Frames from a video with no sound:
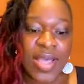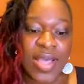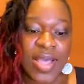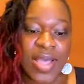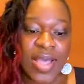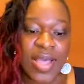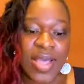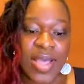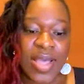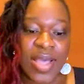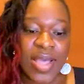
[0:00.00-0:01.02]
I think
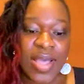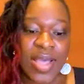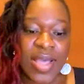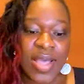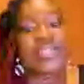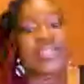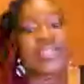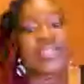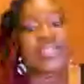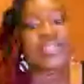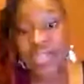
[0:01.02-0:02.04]
it's a
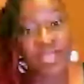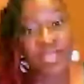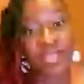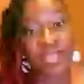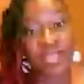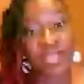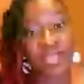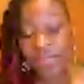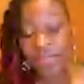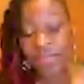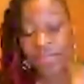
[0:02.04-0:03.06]
fantastic
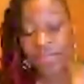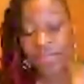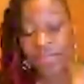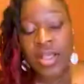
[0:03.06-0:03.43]
platform.